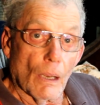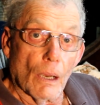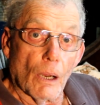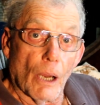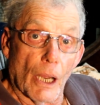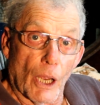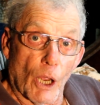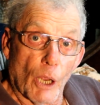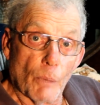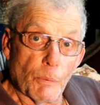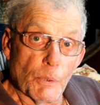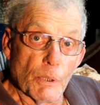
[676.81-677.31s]

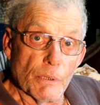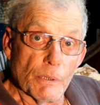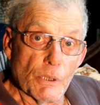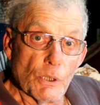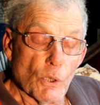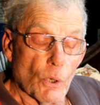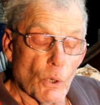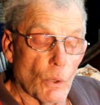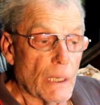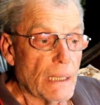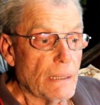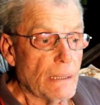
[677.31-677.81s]
I hope you
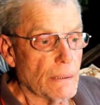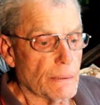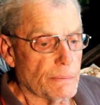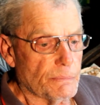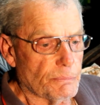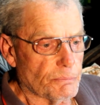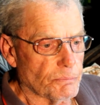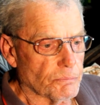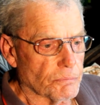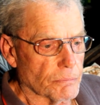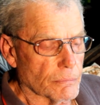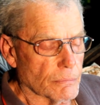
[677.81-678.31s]
enjoyed.
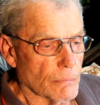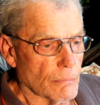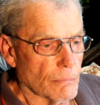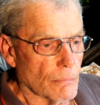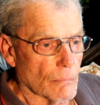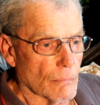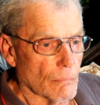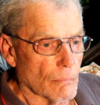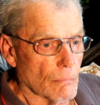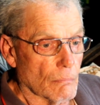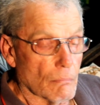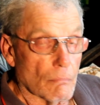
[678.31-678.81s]

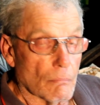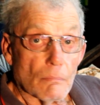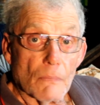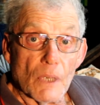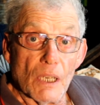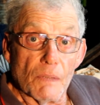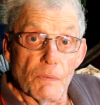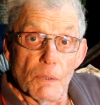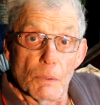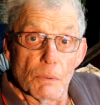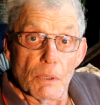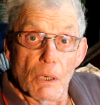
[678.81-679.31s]

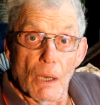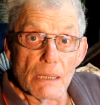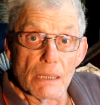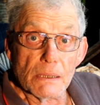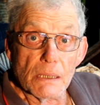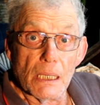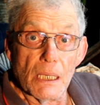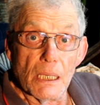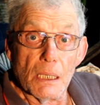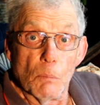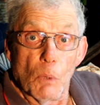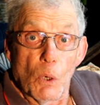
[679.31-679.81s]
If you would like
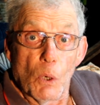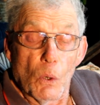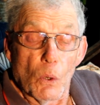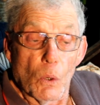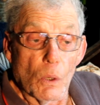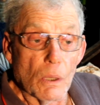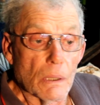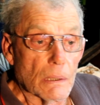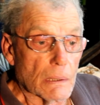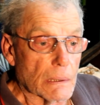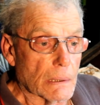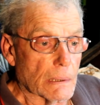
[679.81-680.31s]
to hear
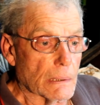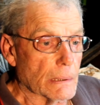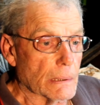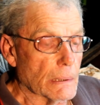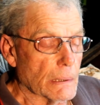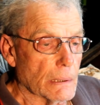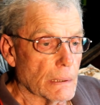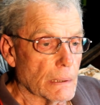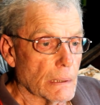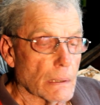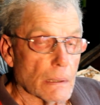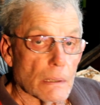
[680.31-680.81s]
more,
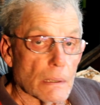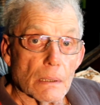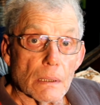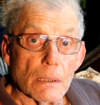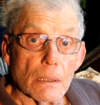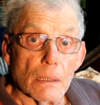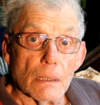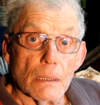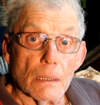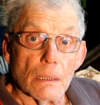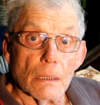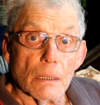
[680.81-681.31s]

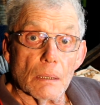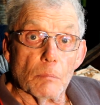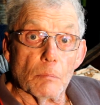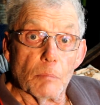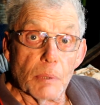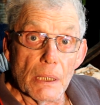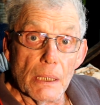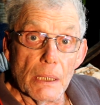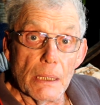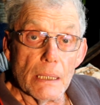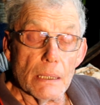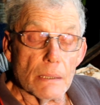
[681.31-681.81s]

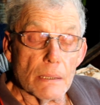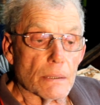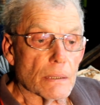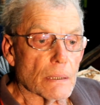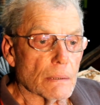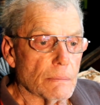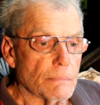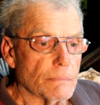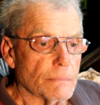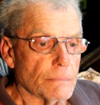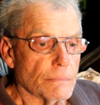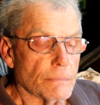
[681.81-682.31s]
please
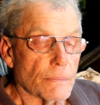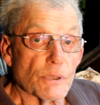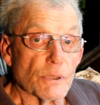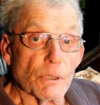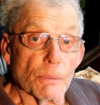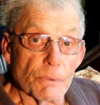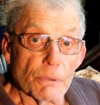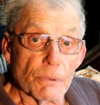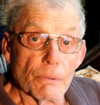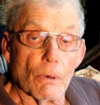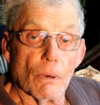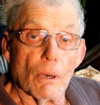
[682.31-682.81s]

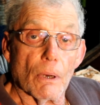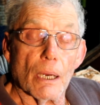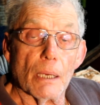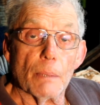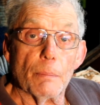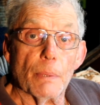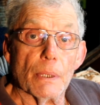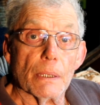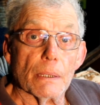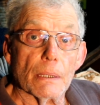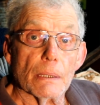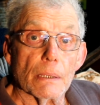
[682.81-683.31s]
subscribe,
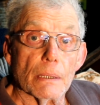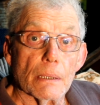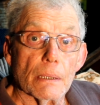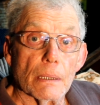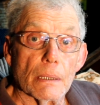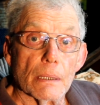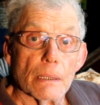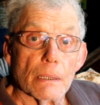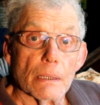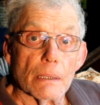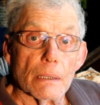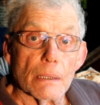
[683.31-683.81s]

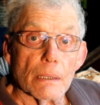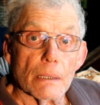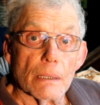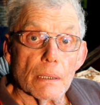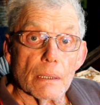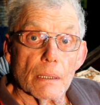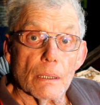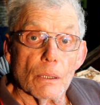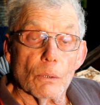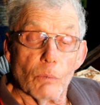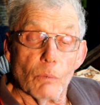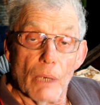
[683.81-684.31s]

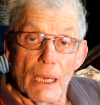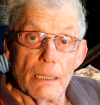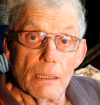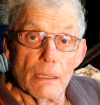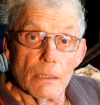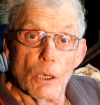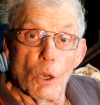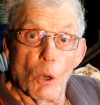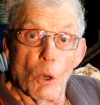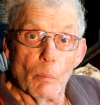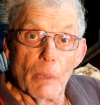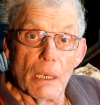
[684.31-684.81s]
rate
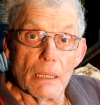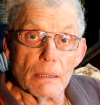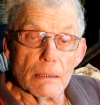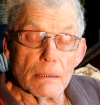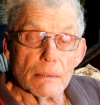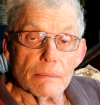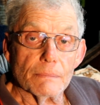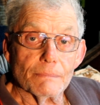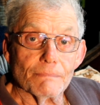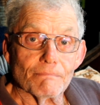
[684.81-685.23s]
and comment.